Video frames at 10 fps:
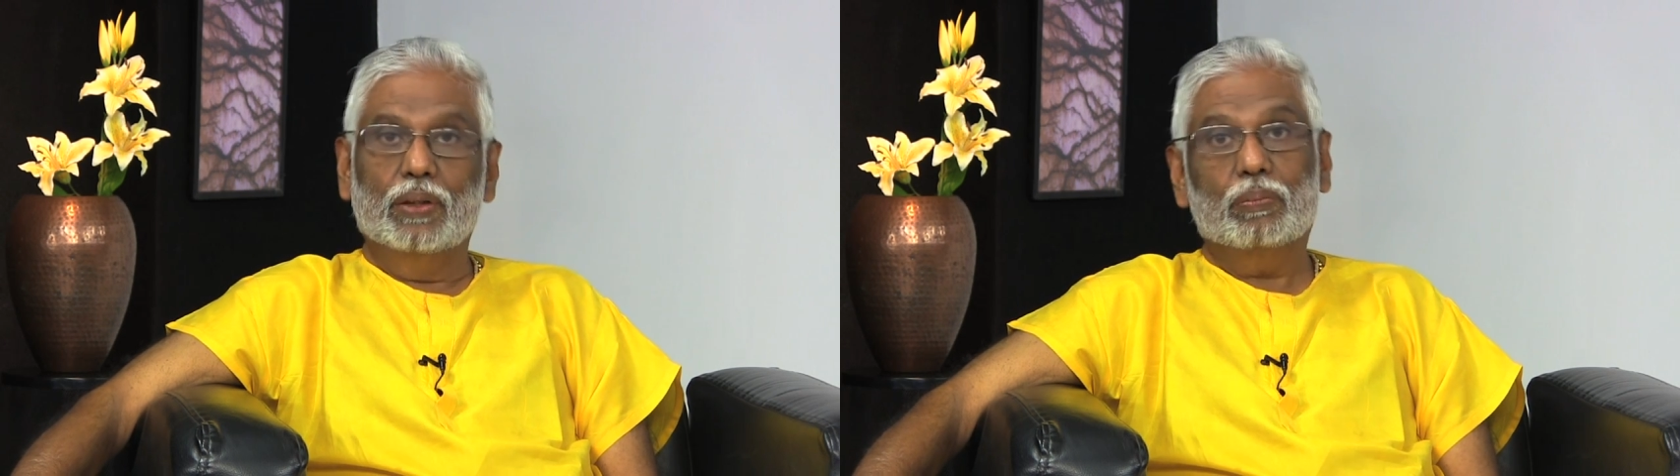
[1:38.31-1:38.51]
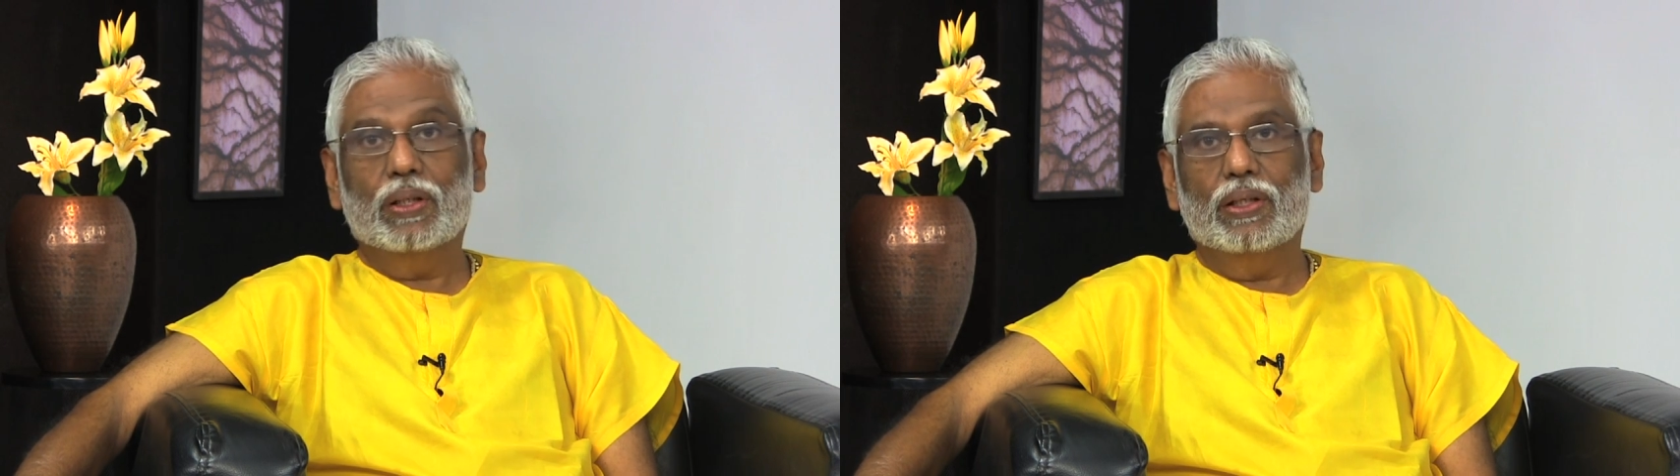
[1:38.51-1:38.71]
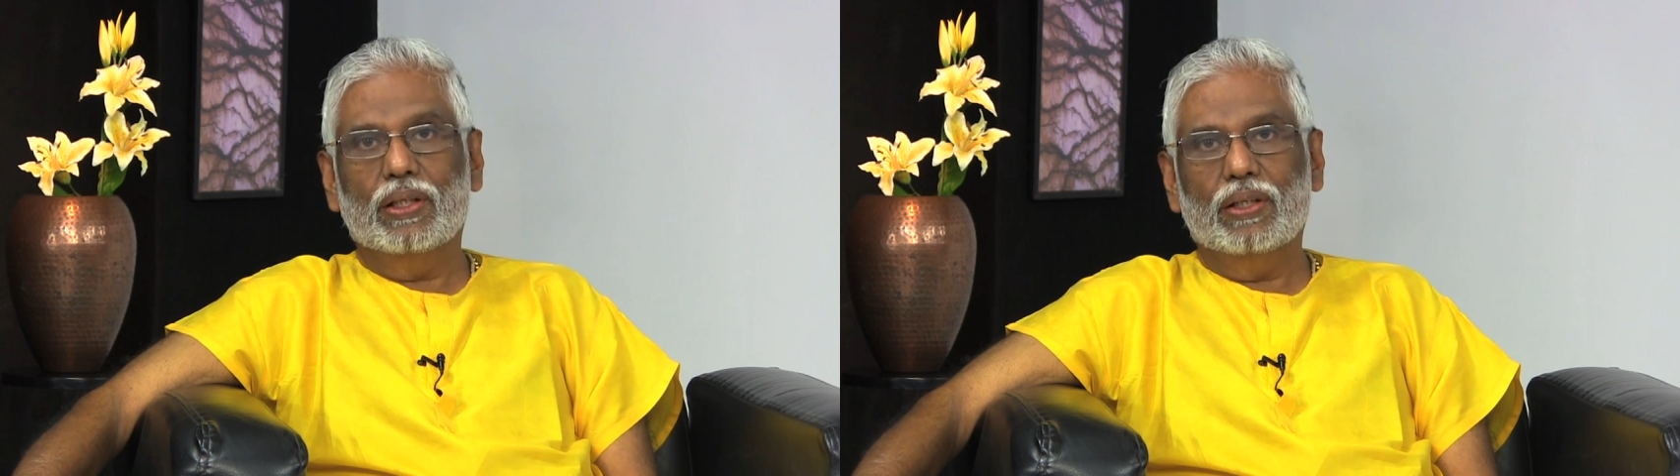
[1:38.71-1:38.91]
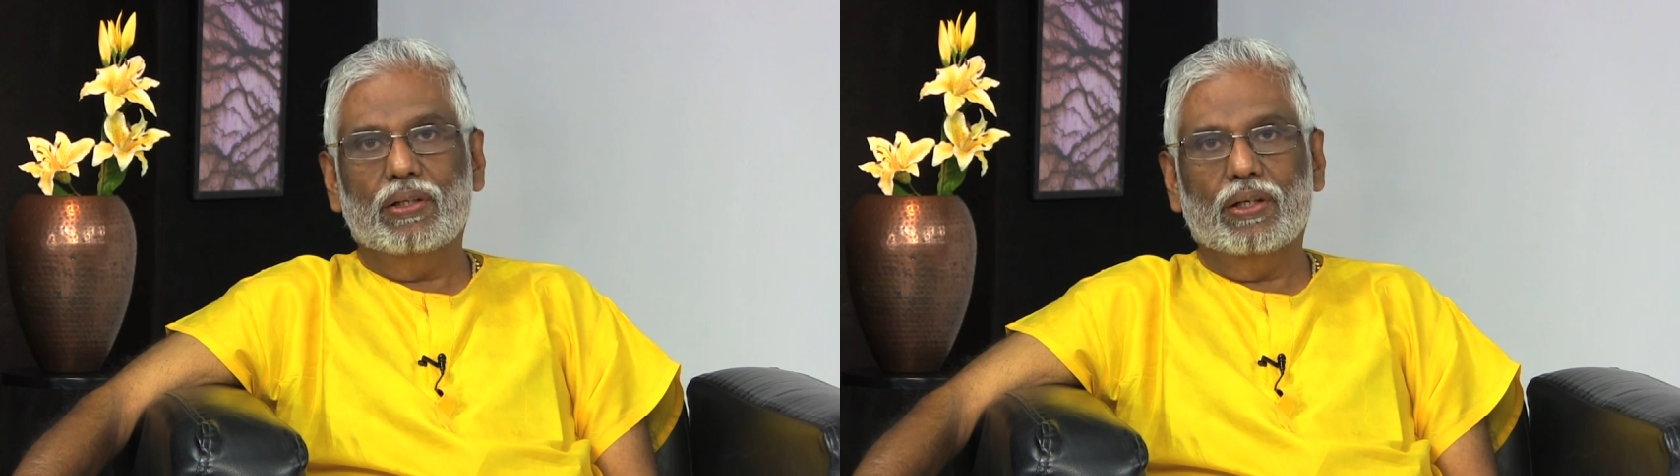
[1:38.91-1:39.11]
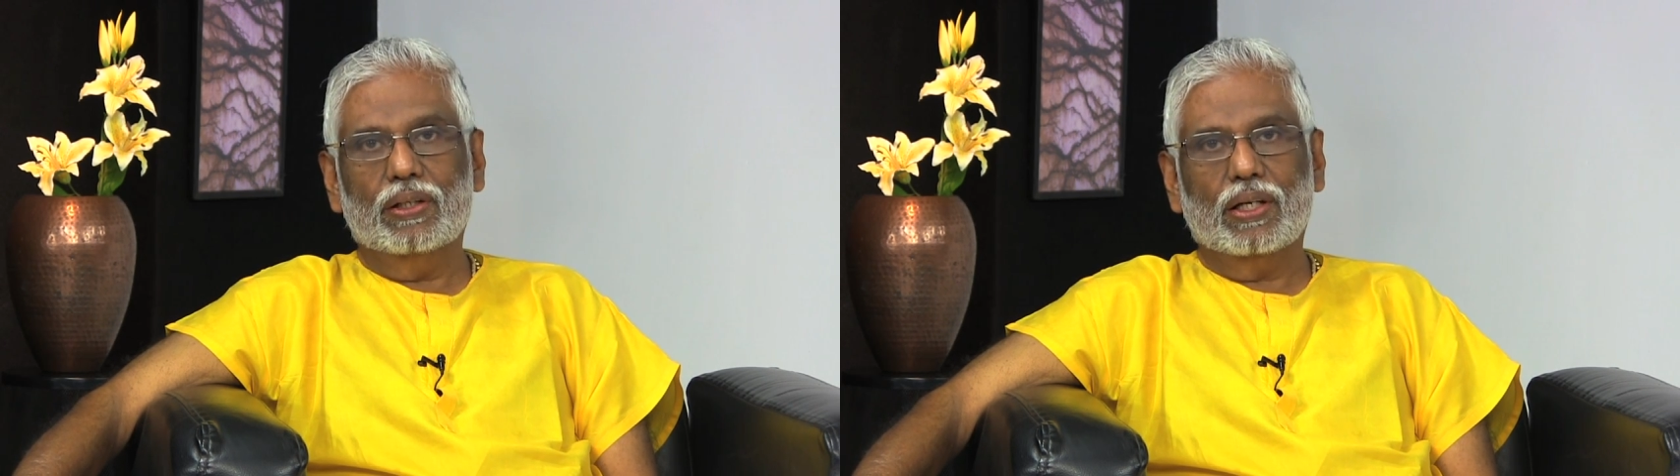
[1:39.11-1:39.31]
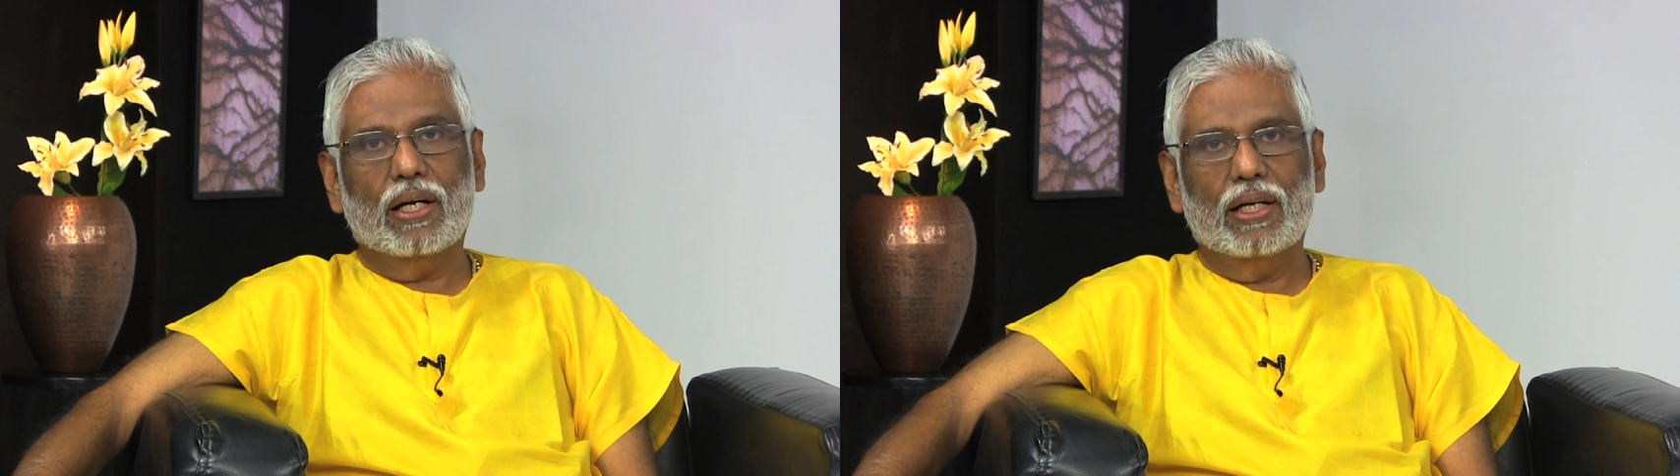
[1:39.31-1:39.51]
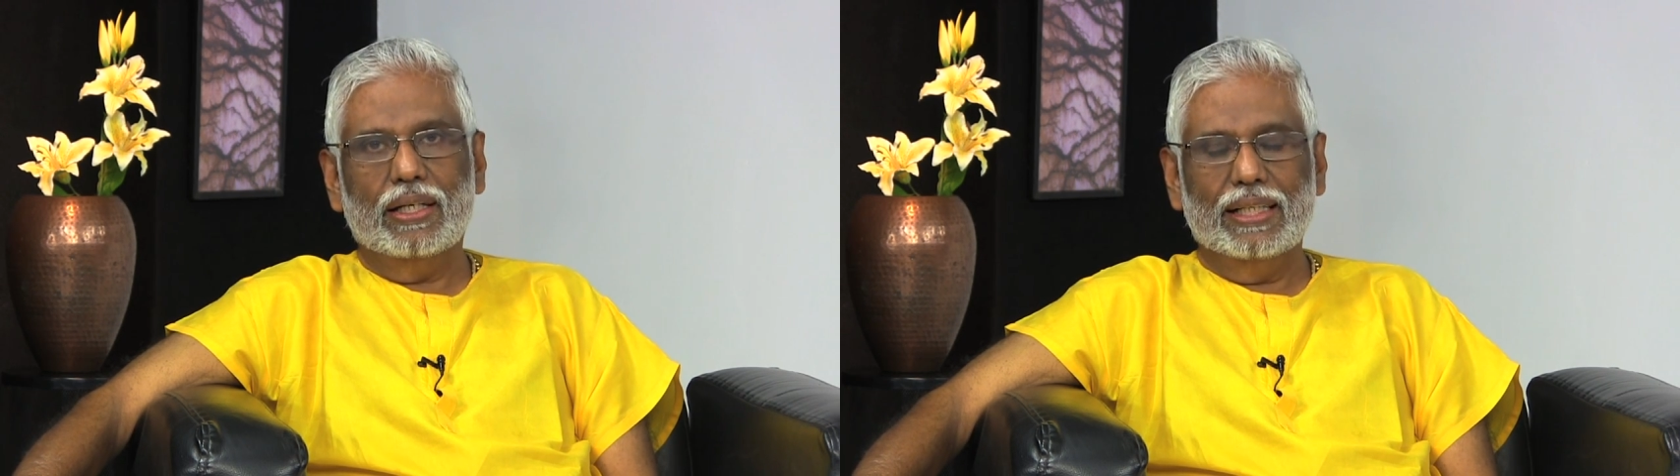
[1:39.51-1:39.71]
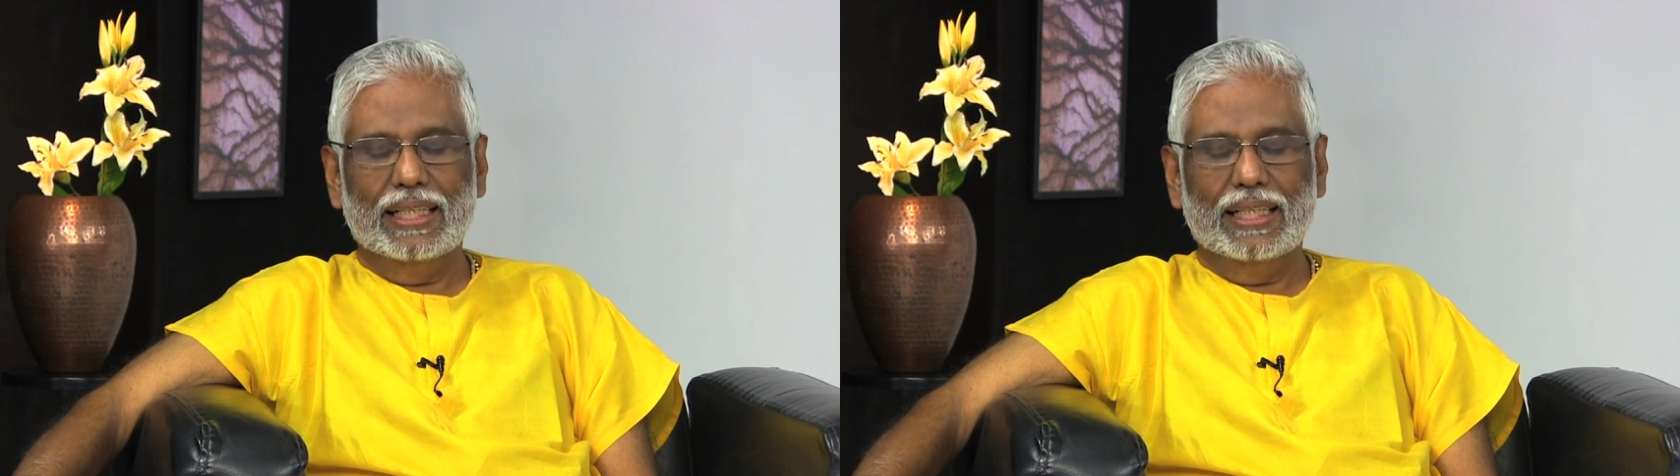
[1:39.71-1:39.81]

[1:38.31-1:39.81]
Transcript: dependent on God.